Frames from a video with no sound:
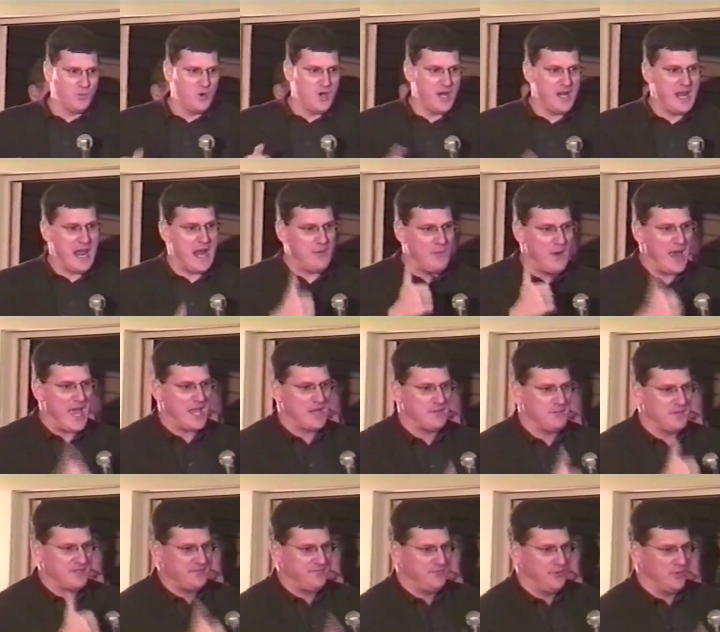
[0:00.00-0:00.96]
One,
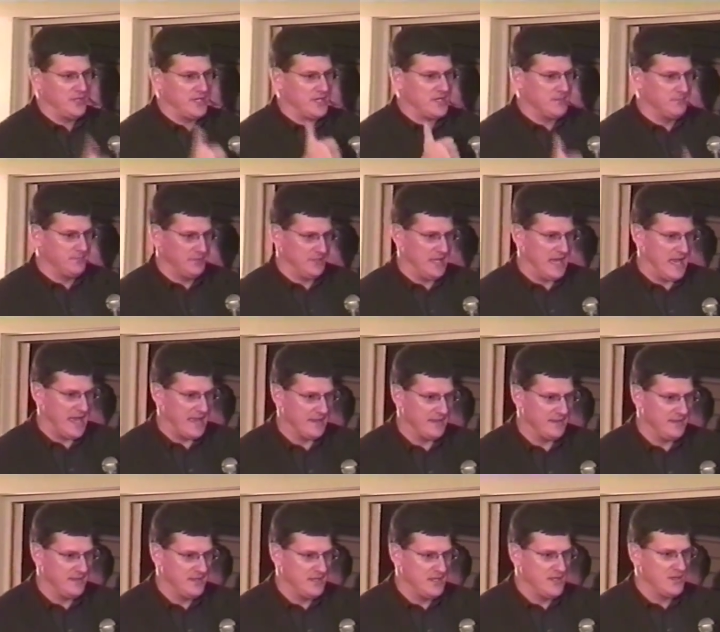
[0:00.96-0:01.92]
Iraq must fully comply
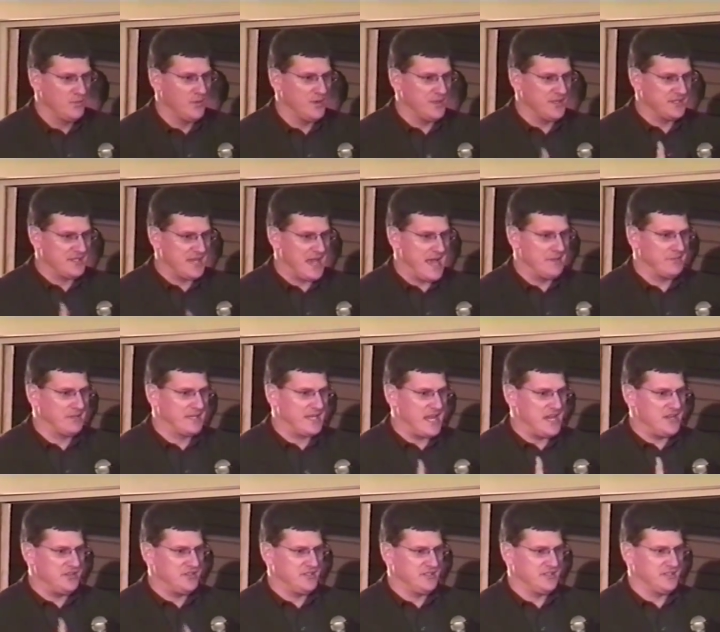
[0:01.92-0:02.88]
with its
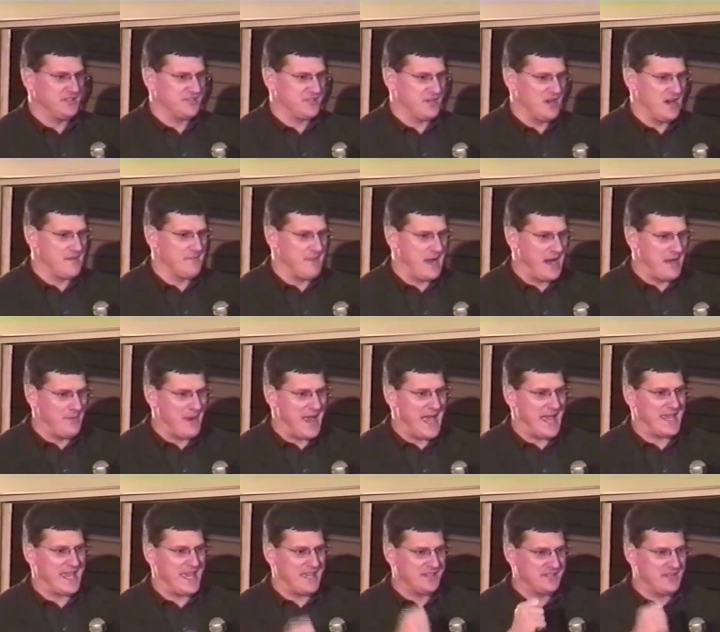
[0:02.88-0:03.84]
obligation to disarm.
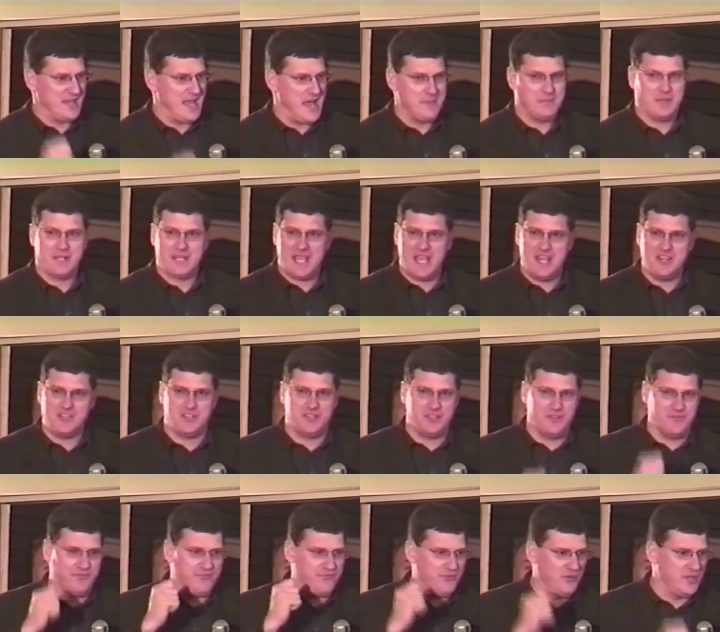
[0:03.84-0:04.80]
Iraq has an
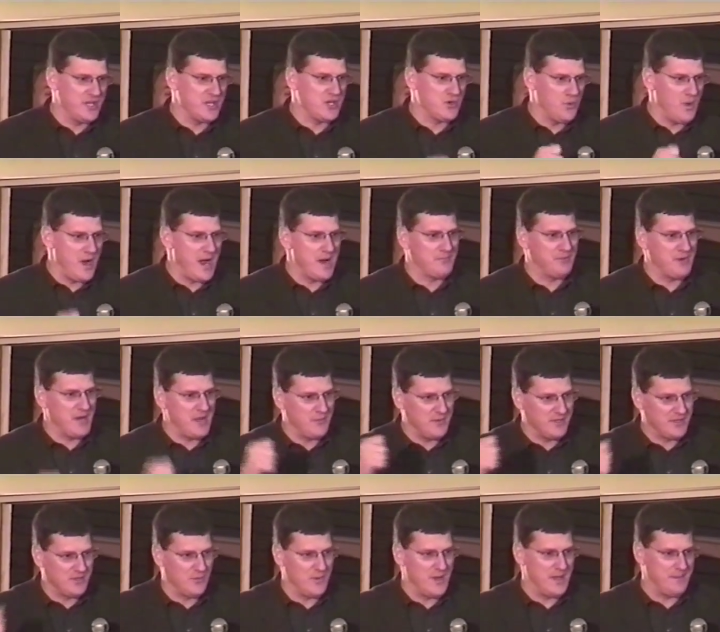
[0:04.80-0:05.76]
obligation to fully cooperate
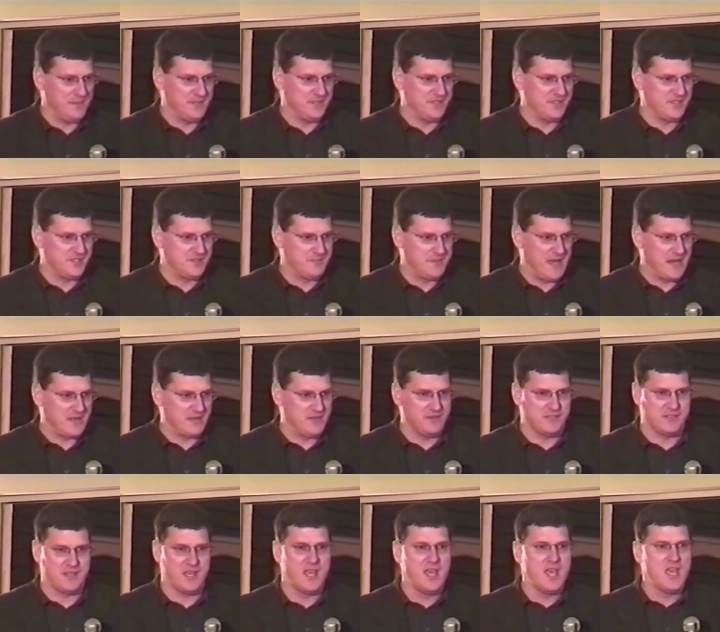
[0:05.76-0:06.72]
with the weapons
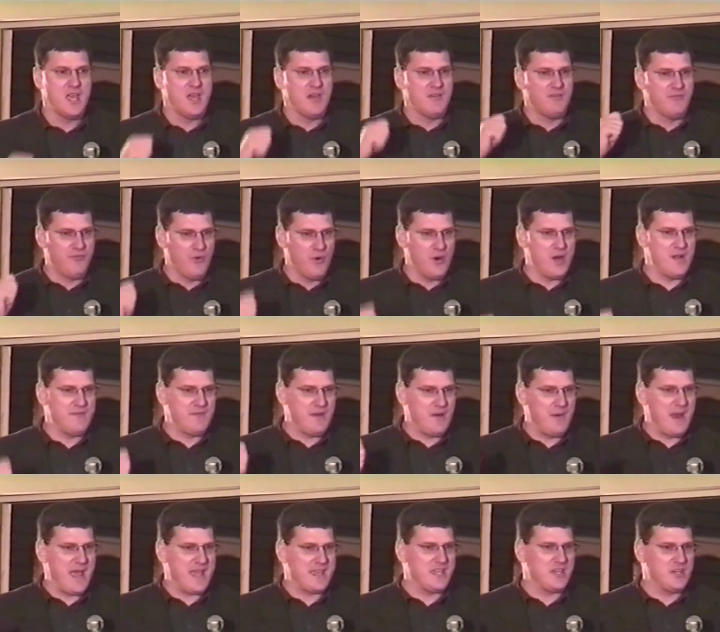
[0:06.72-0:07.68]
inspectors. Void of
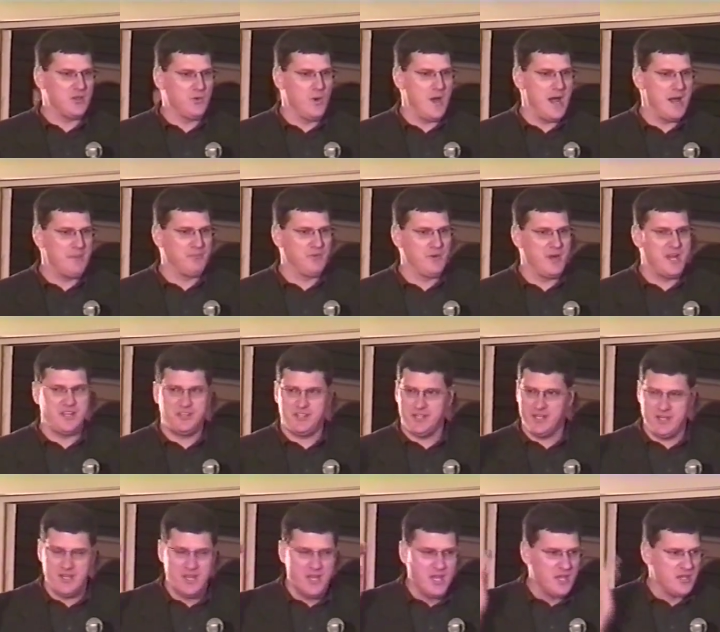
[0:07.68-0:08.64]
Iraqi
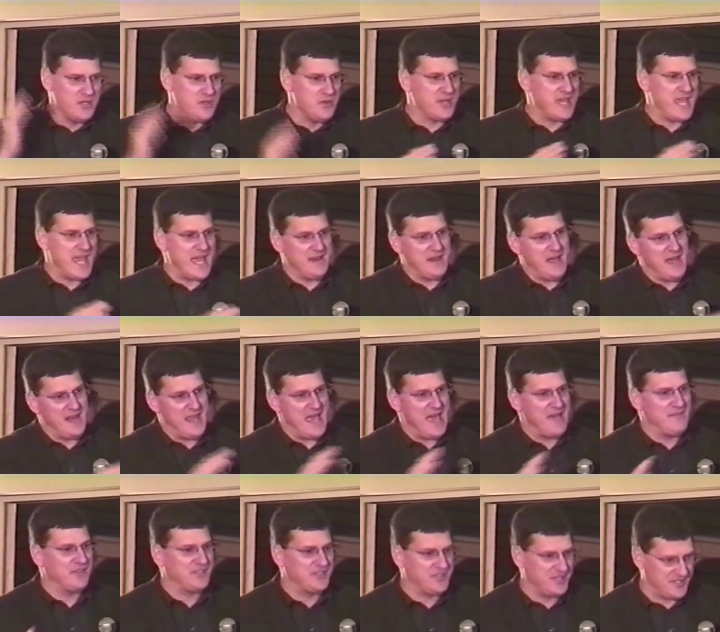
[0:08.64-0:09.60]
cooperation, you cannot
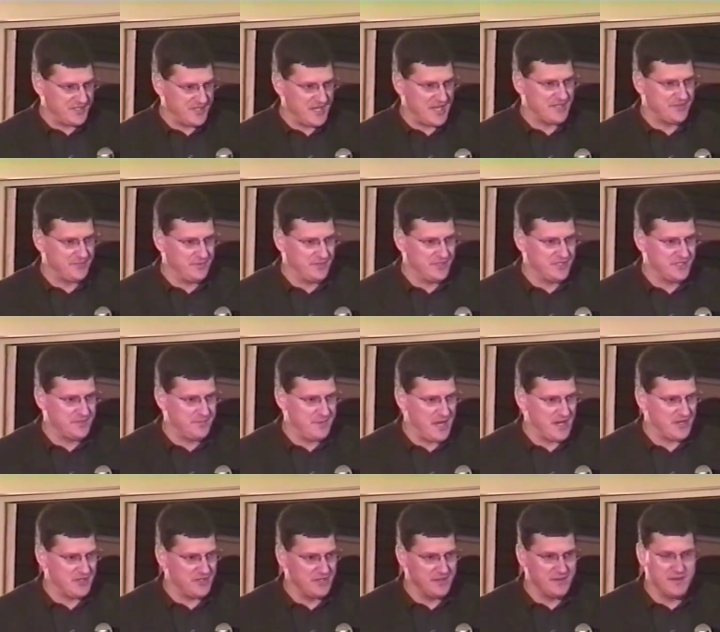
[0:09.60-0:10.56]
have a successful
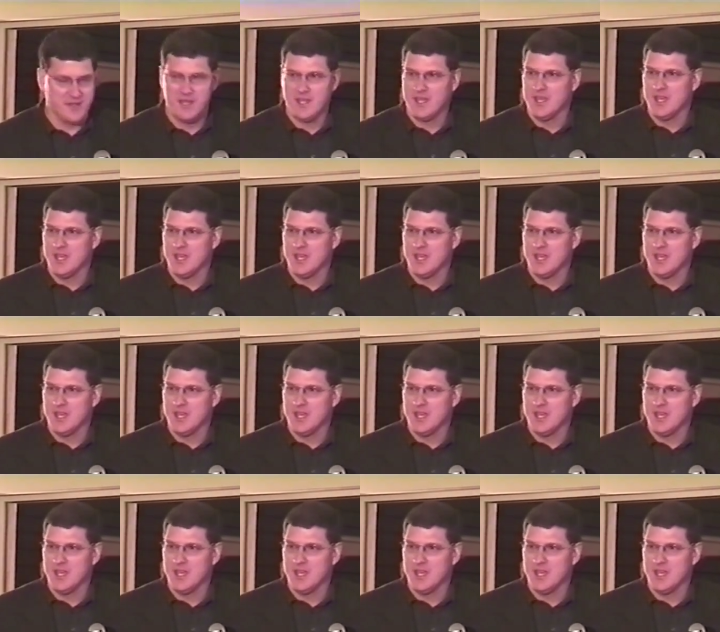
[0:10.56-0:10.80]
inspection.